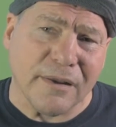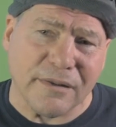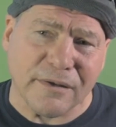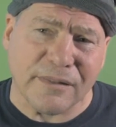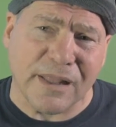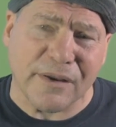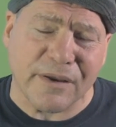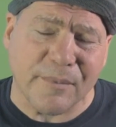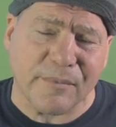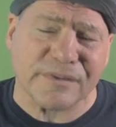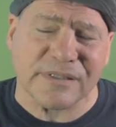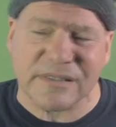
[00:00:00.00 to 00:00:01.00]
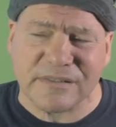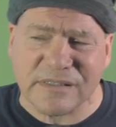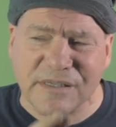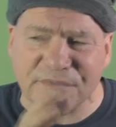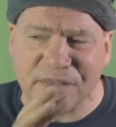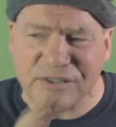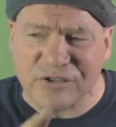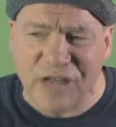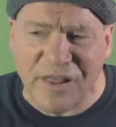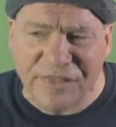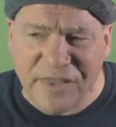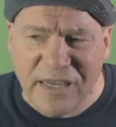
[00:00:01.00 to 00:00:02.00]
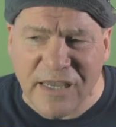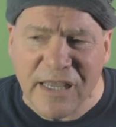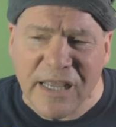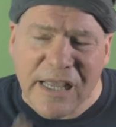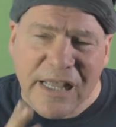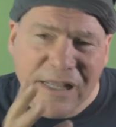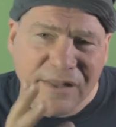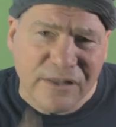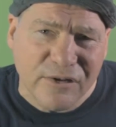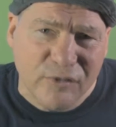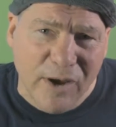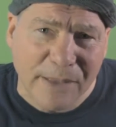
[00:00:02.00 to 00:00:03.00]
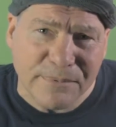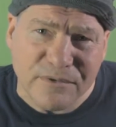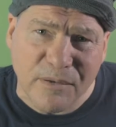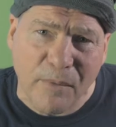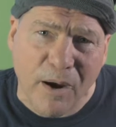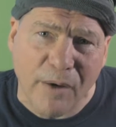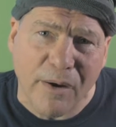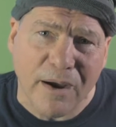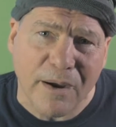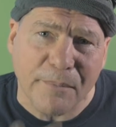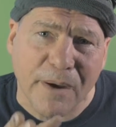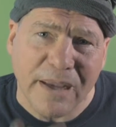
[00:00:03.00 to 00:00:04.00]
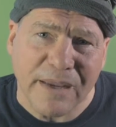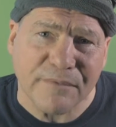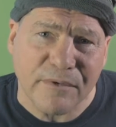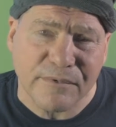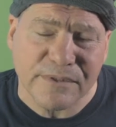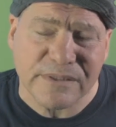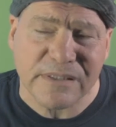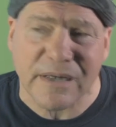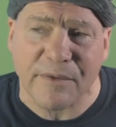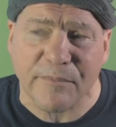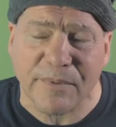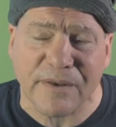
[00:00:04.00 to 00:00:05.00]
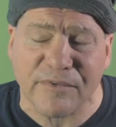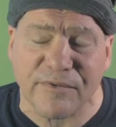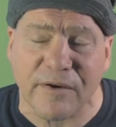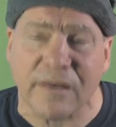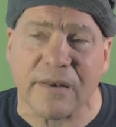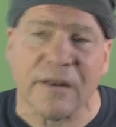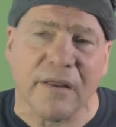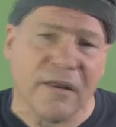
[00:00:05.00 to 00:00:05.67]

Then you give me a receipt. Says, "If there's nothing in the traps tomorrow, I'll come by and give you a receipt. Everybody's fine."